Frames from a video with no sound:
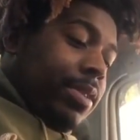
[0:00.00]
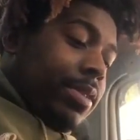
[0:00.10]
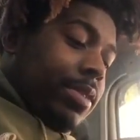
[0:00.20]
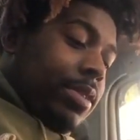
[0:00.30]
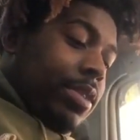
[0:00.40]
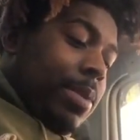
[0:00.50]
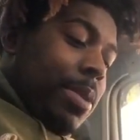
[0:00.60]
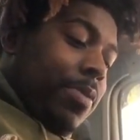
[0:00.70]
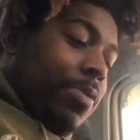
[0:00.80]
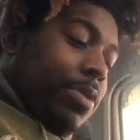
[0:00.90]
So I'm
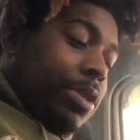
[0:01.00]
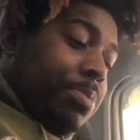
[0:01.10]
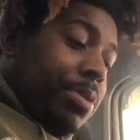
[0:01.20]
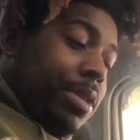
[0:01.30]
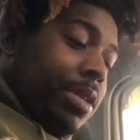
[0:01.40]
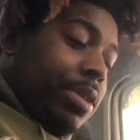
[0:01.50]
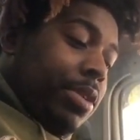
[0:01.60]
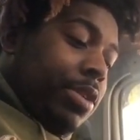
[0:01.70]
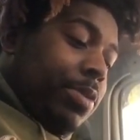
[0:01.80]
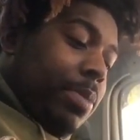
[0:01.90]
not forced to put it in a certain
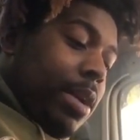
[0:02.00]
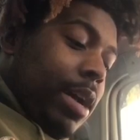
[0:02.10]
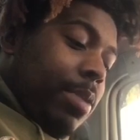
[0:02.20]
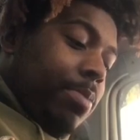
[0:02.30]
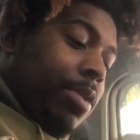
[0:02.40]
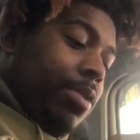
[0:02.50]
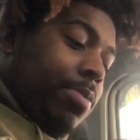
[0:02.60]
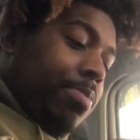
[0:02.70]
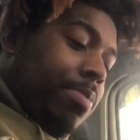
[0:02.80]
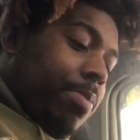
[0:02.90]
spot. I can,
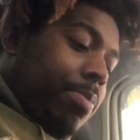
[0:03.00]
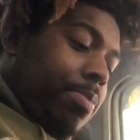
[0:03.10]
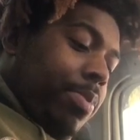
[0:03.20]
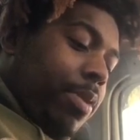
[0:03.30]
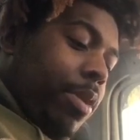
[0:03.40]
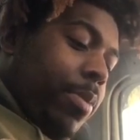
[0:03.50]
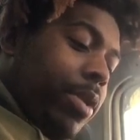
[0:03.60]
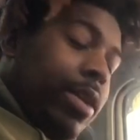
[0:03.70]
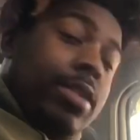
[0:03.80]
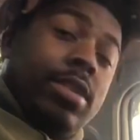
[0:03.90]
put all my
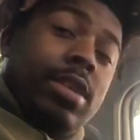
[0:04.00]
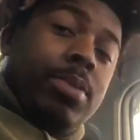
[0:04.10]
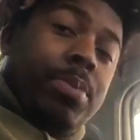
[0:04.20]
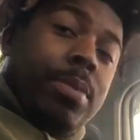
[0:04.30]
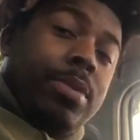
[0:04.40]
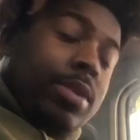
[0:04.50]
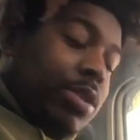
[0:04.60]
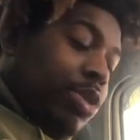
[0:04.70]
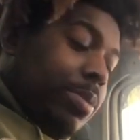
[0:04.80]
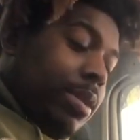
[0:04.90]
grounds in probably a certain
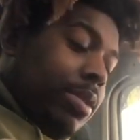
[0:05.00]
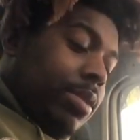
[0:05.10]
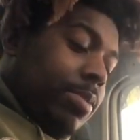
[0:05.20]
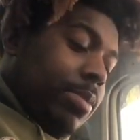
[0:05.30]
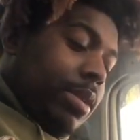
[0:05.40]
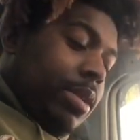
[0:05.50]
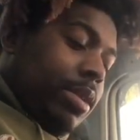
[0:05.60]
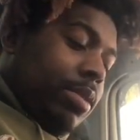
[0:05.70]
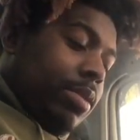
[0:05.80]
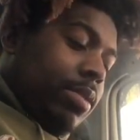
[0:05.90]
spot, something like that.
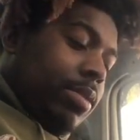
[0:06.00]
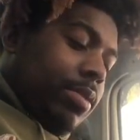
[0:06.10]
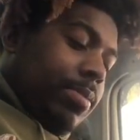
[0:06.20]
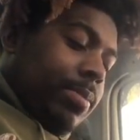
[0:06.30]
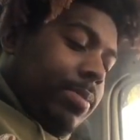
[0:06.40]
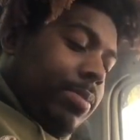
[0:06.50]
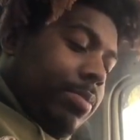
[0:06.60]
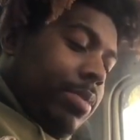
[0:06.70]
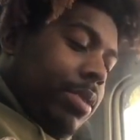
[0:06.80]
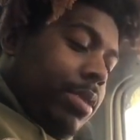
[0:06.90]

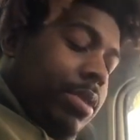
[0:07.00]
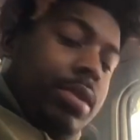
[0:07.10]
But